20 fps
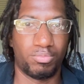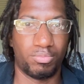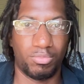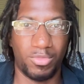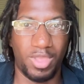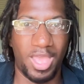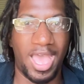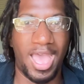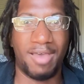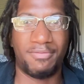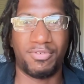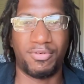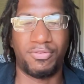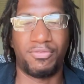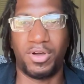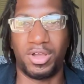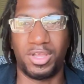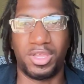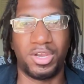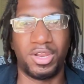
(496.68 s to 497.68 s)
have a
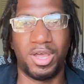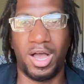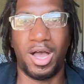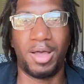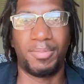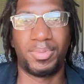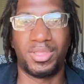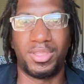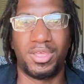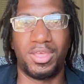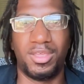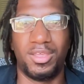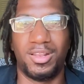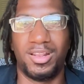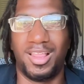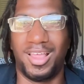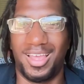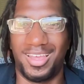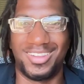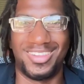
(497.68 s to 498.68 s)
fucking hobby.
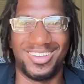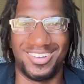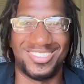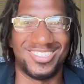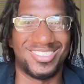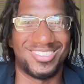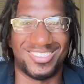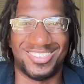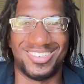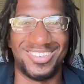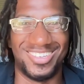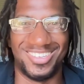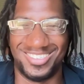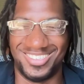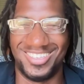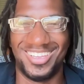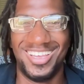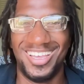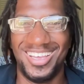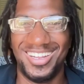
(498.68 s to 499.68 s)
Like they're just gonna,
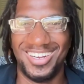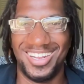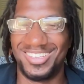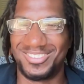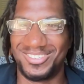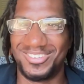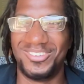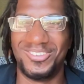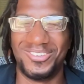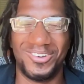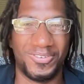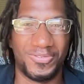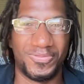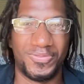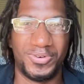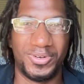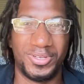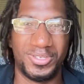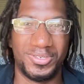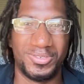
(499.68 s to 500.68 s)
that's New York
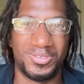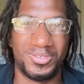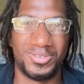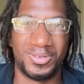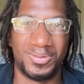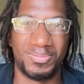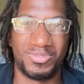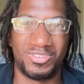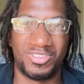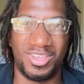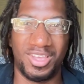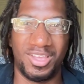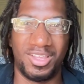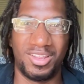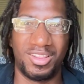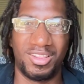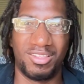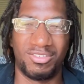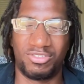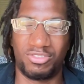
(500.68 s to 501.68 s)
for you. You know what I'm
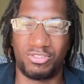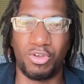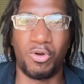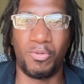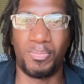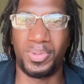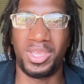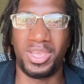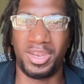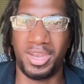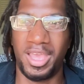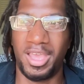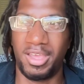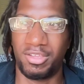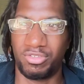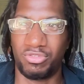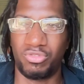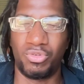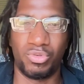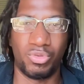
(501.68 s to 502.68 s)
saying? Dystopian
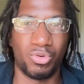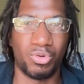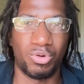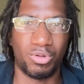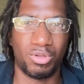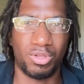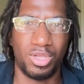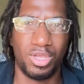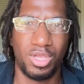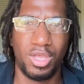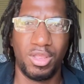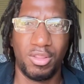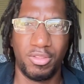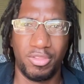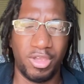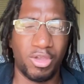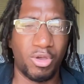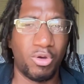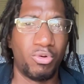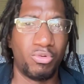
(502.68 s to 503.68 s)
ass New York.
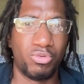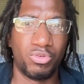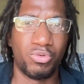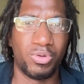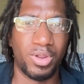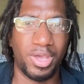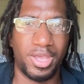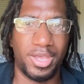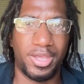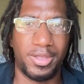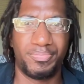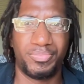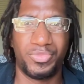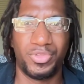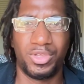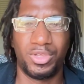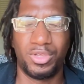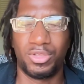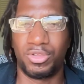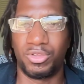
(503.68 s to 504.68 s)
They're gonna do that.
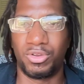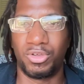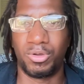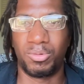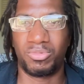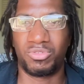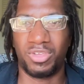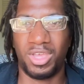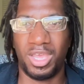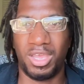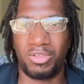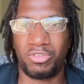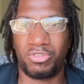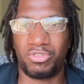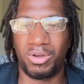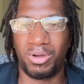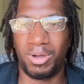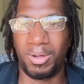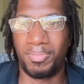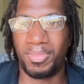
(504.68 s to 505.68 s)
You know what I'm saying?
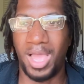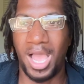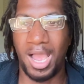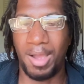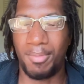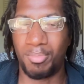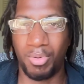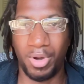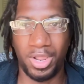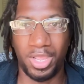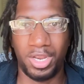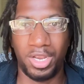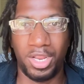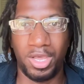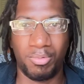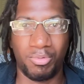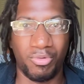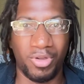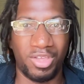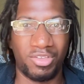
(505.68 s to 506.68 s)
So I'm not bringing
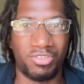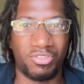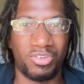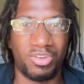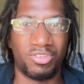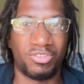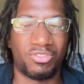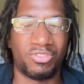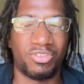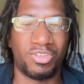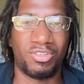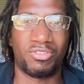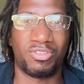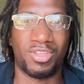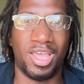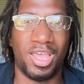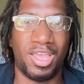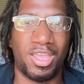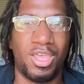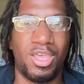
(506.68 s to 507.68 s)
up race in the sense
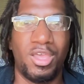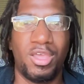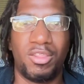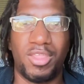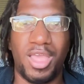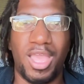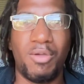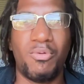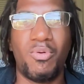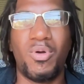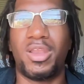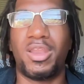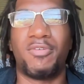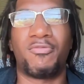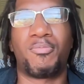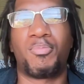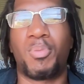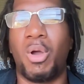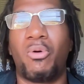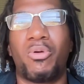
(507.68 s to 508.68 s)
that they wouldn't
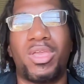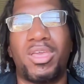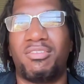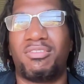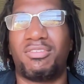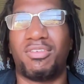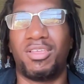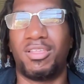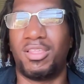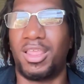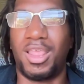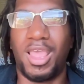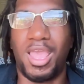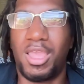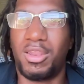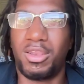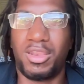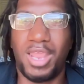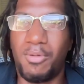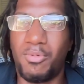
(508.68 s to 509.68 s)
have broke his,
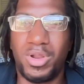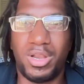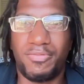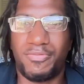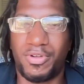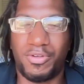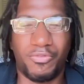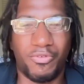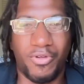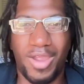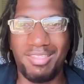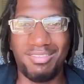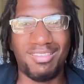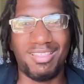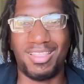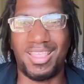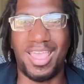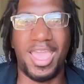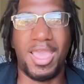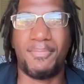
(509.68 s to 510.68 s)
they wouldn't have
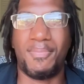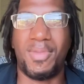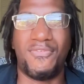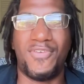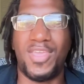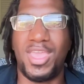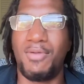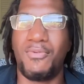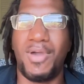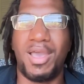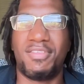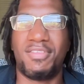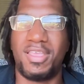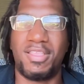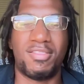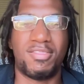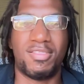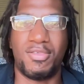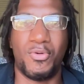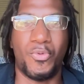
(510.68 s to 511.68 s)
arrested him if he wasn't